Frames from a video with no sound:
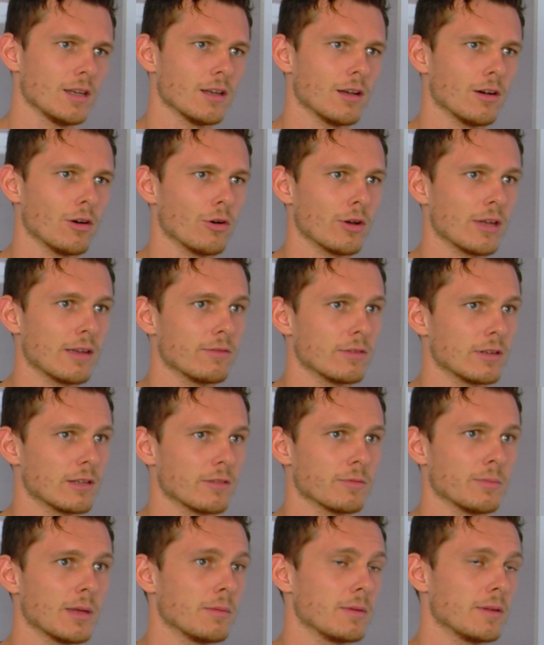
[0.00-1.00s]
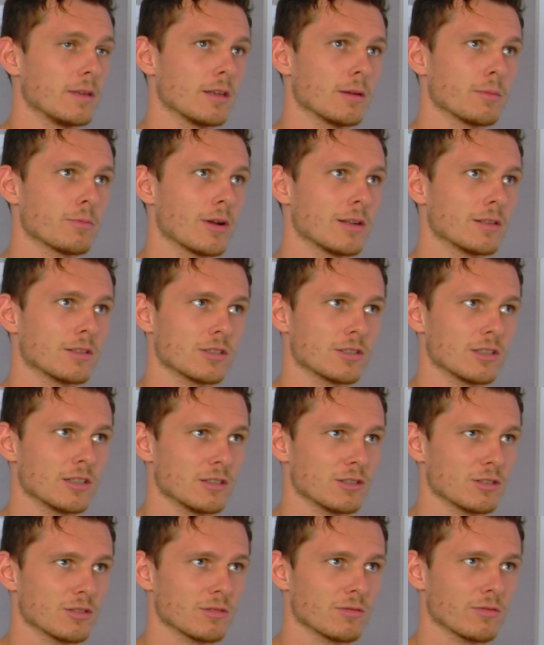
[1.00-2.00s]
or even if maybe
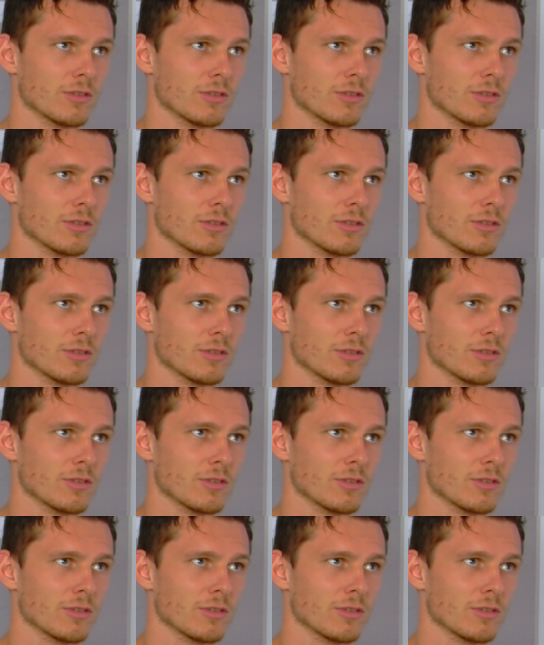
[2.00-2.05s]
apprentices,